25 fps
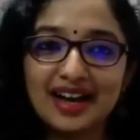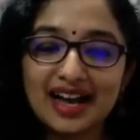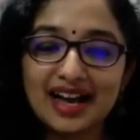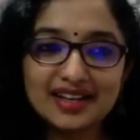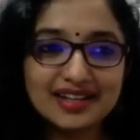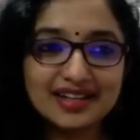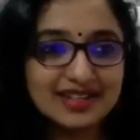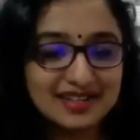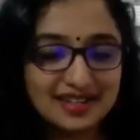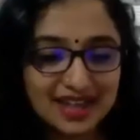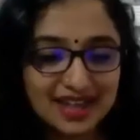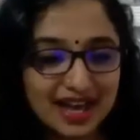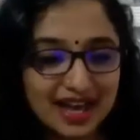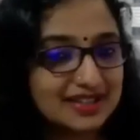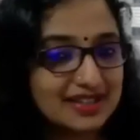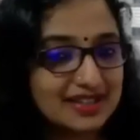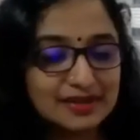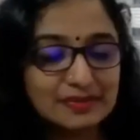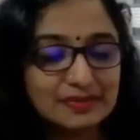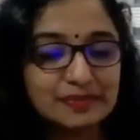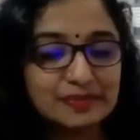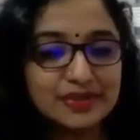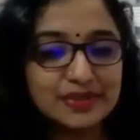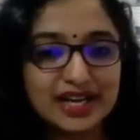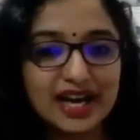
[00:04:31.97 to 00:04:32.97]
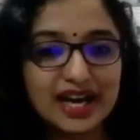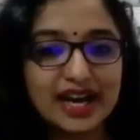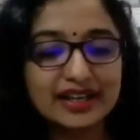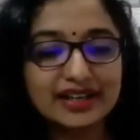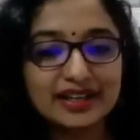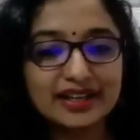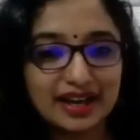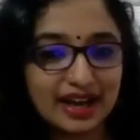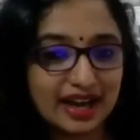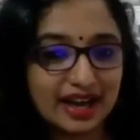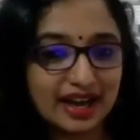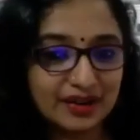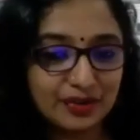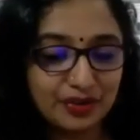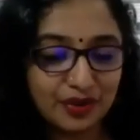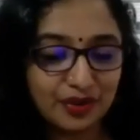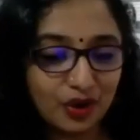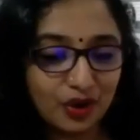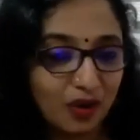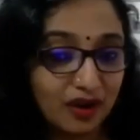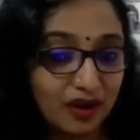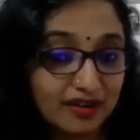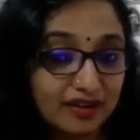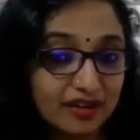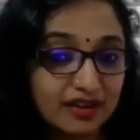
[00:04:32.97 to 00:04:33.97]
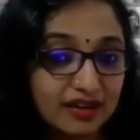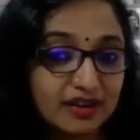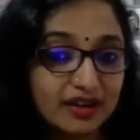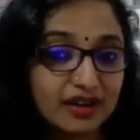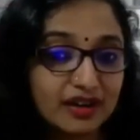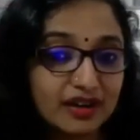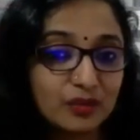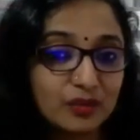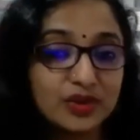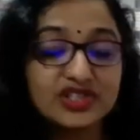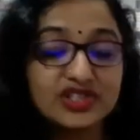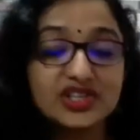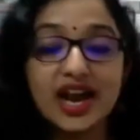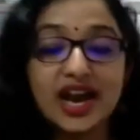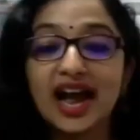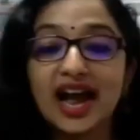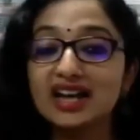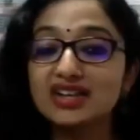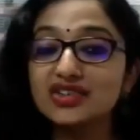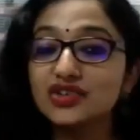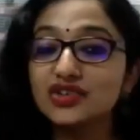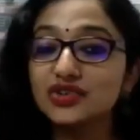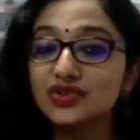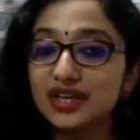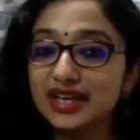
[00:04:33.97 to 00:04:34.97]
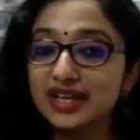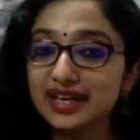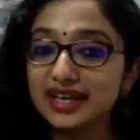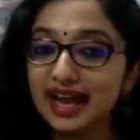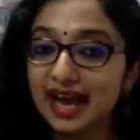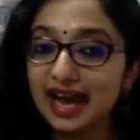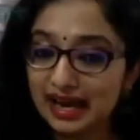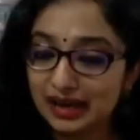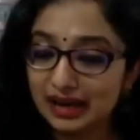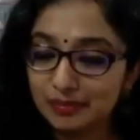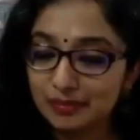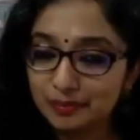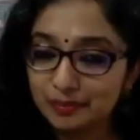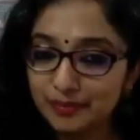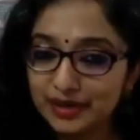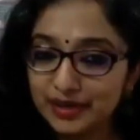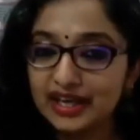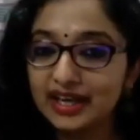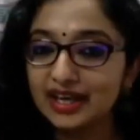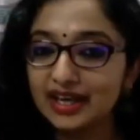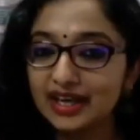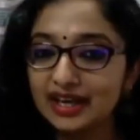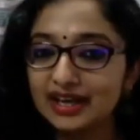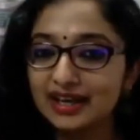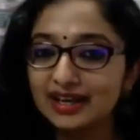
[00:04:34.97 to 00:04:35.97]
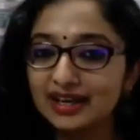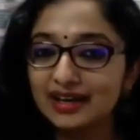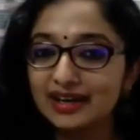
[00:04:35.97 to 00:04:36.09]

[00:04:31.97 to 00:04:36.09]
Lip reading: And it's that simple idea and thought which actually helped me